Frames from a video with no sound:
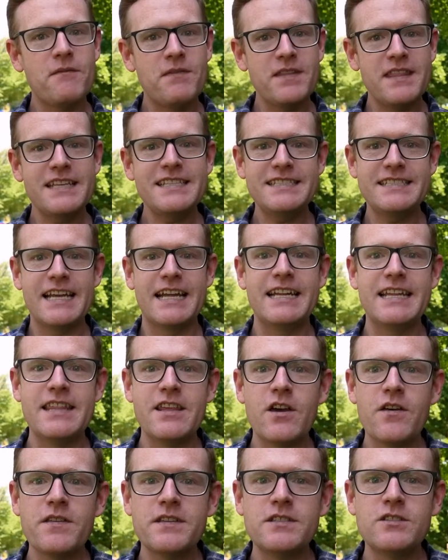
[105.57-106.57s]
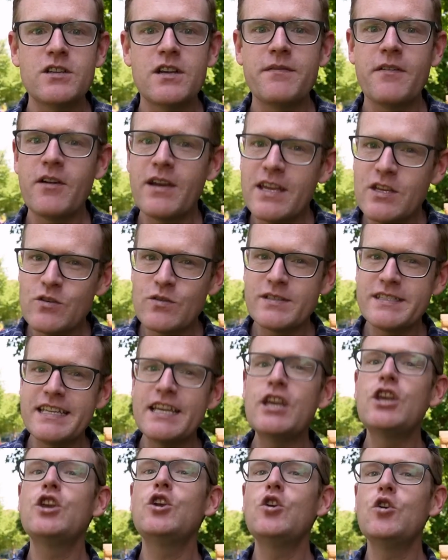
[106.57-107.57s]
for this study, the authors took a very
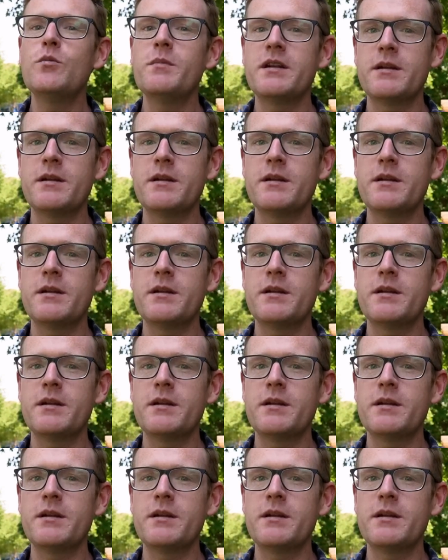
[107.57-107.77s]
interesting human